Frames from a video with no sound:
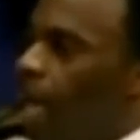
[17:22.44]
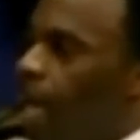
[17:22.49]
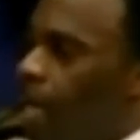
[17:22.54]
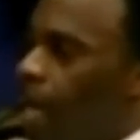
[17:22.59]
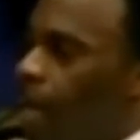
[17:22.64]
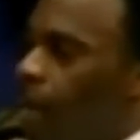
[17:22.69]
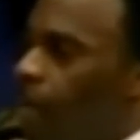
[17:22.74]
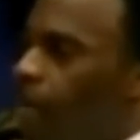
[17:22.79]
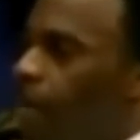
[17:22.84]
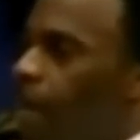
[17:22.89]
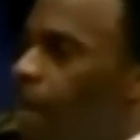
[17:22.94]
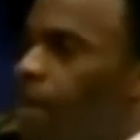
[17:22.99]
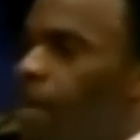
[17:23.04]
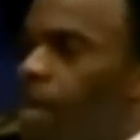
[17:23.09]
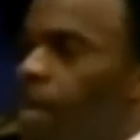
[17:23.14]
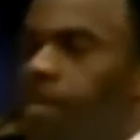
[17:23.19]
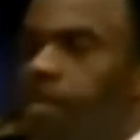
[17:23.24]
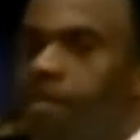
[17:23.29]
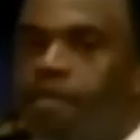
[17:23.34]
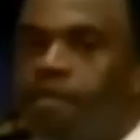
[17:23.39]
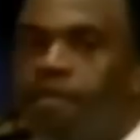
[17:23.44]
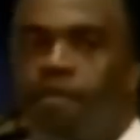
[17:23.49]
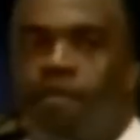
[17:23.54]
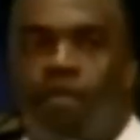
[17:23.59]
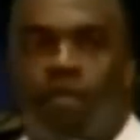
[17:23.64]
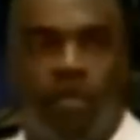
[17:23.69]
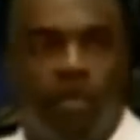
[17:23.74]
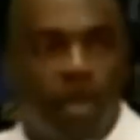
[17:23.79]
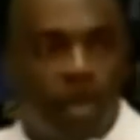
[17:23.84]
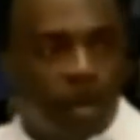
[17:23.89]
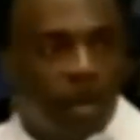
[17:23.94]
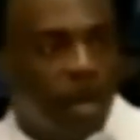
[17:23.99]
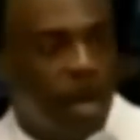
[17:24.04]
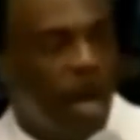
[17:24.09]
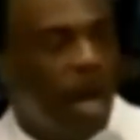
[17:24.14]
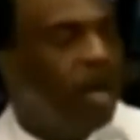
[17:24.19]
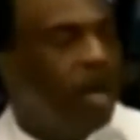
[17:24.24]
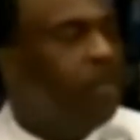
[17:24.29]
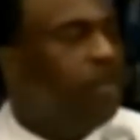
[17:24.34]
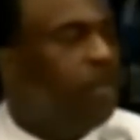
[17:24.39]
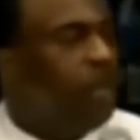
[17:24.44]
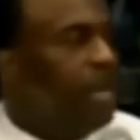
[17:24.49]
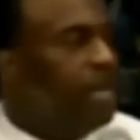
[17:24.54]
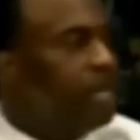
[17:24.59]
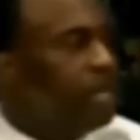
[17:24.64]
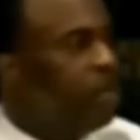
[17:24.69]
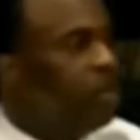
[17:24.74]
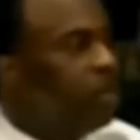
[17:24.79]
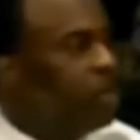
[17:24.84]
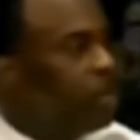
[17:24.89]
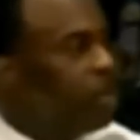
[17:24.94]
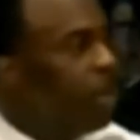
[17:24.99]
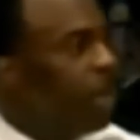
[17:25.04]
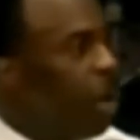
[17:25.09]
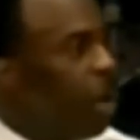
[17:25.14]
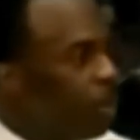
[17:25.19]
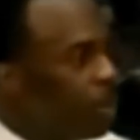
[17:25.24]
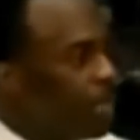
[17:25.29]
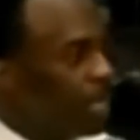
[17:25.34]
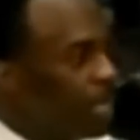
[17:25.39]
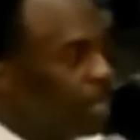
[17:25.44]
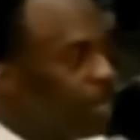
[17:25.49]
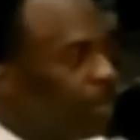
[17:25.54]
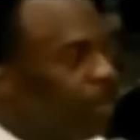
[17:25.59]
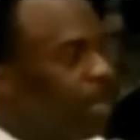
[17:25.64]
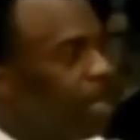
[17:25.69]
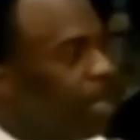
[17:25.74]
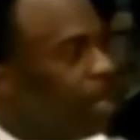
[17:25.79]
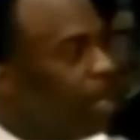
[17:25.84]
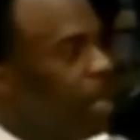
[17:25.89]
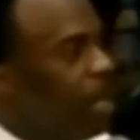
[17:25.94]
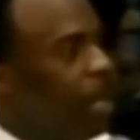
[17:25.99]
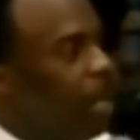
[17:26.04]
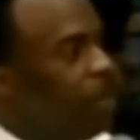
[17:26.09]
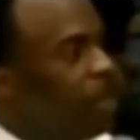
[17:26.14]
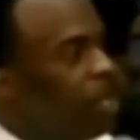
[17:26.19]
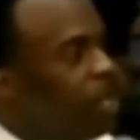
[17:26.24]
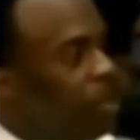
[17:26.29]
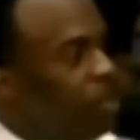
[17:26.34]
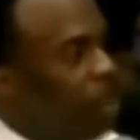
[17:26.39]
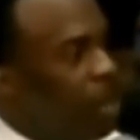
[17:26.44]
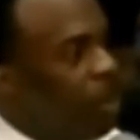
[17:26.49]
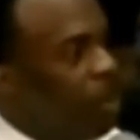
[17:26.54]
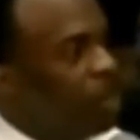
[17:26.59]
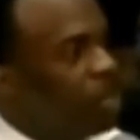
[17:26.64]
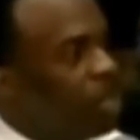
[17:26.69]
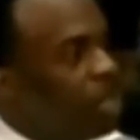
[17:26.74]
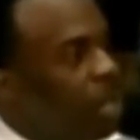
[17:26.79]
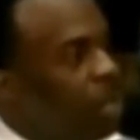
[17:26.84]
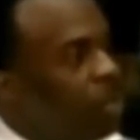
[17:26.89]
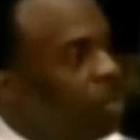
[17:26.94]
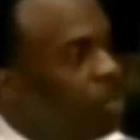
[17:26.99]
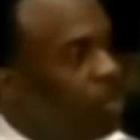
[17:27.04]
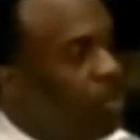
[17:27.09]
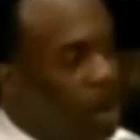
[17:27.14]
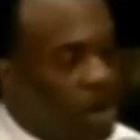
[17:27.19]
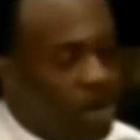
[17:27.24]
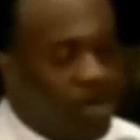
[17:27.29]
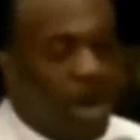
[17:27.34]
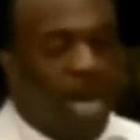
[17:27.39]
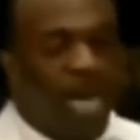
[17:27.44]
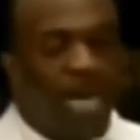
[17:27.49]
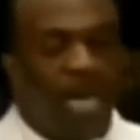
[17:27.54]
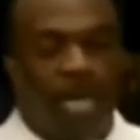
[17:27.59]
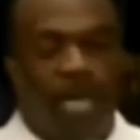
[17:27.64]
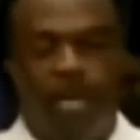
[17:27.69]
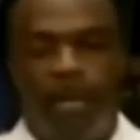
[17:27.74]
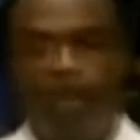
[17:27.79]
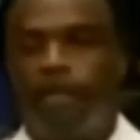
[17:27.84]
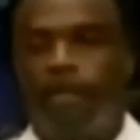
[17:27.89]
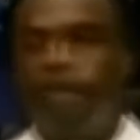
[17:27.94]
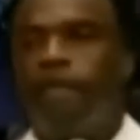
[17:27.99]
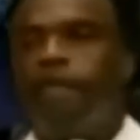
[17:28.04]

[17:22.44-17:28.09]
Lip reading: And I remember Colin Pearson was doing Old Testament and Bishop Noel Jones moderated.